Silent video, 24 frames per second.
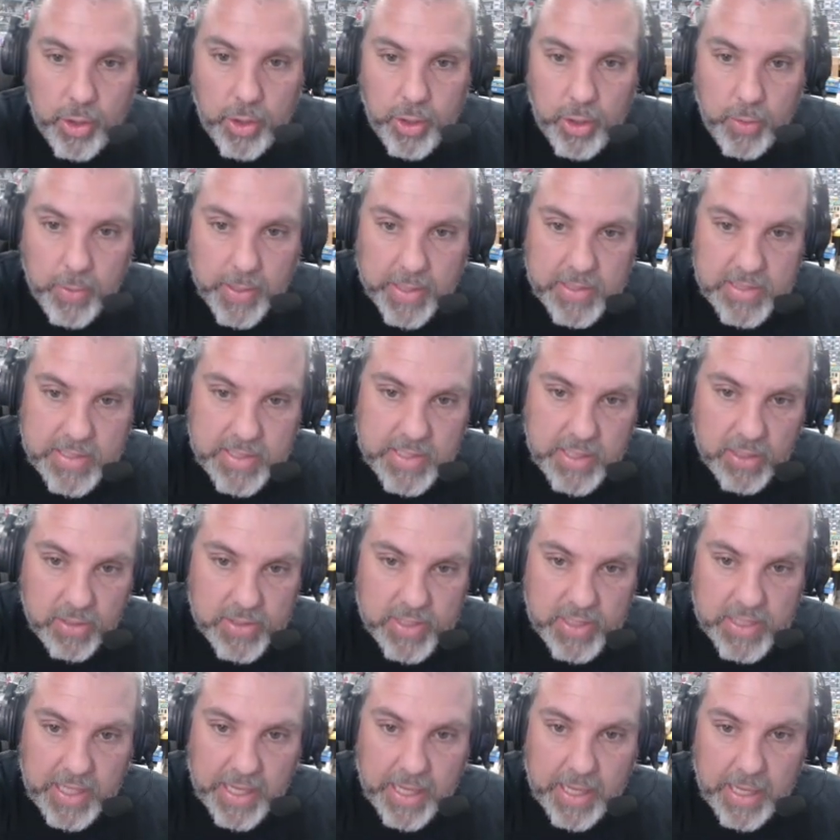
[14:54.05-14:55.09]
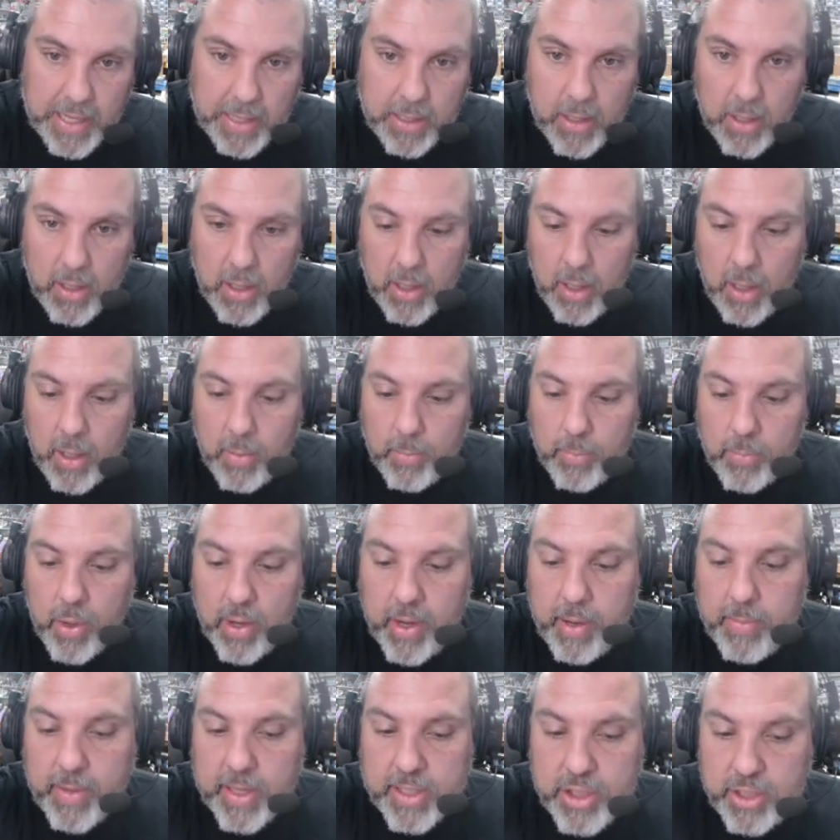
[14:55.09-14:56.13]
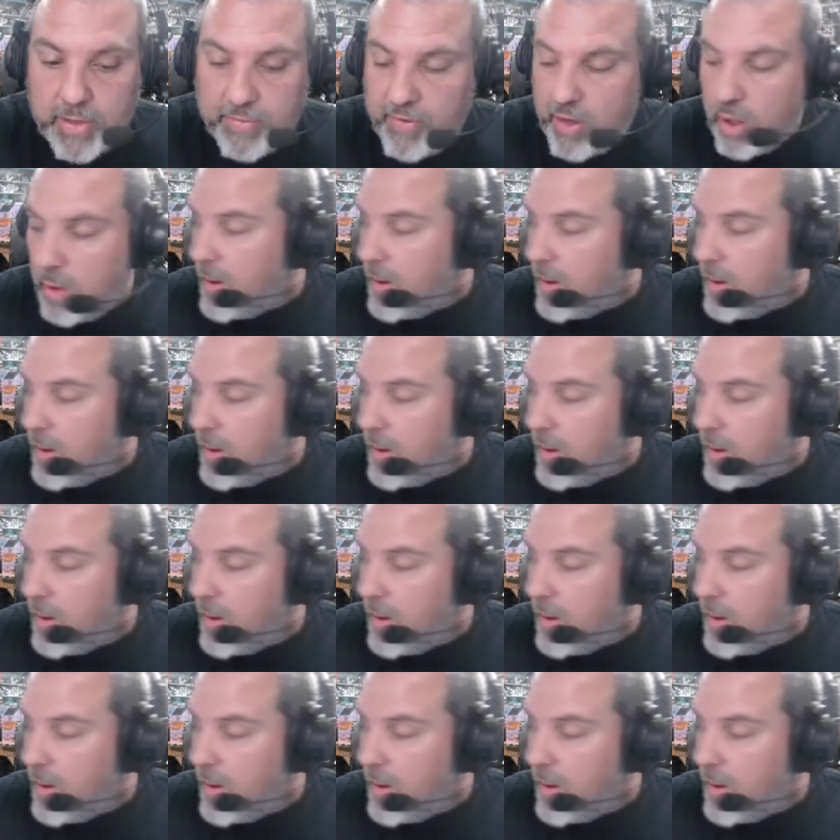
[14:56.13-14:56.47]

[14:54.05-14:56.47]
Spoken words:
You can still see pretty much if you